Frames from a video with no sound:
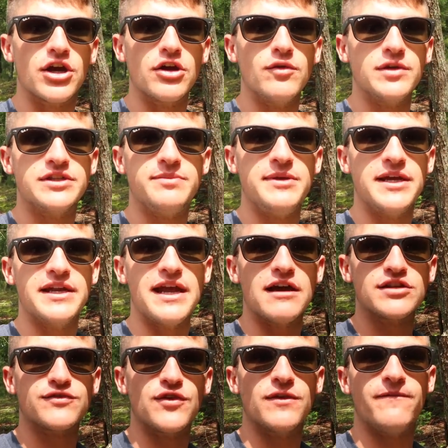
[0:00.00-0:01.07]
going to be
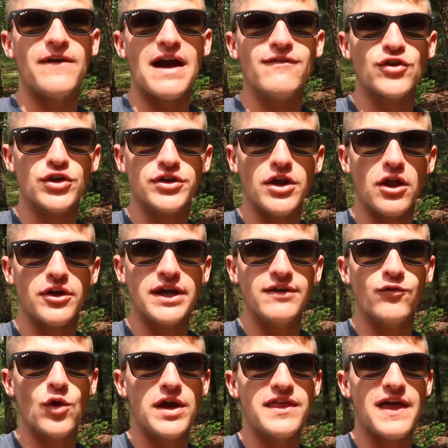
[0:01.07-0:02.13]
announced for the $500
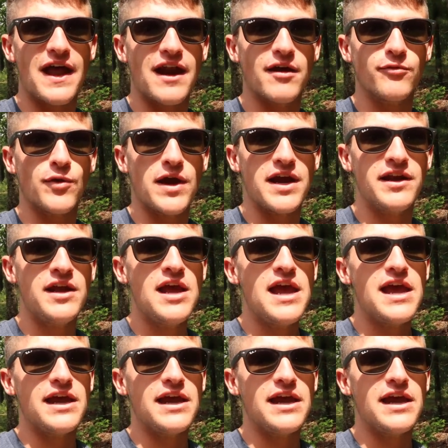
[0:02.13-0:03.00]
giveaway that I ran.